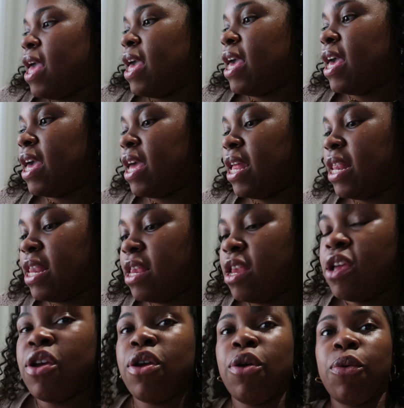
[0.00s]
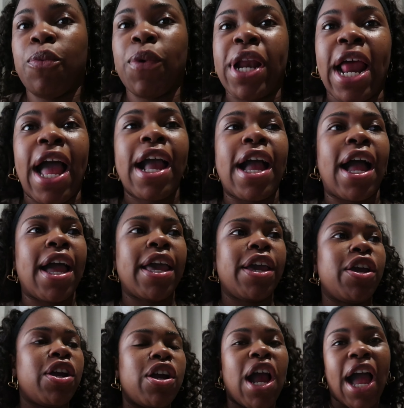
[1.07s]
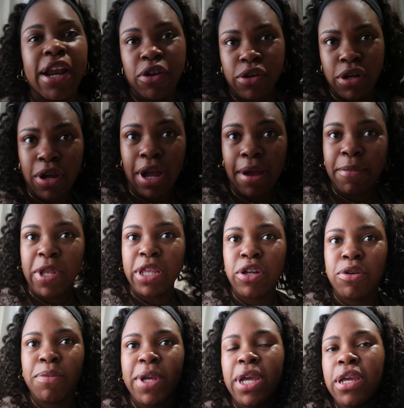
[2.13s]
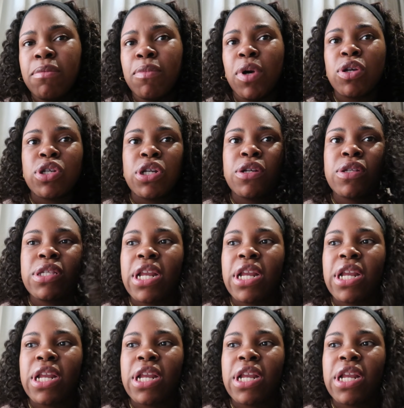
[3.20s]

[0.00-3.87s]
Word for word: and when I got here, I don't know, I'm a little bit emotional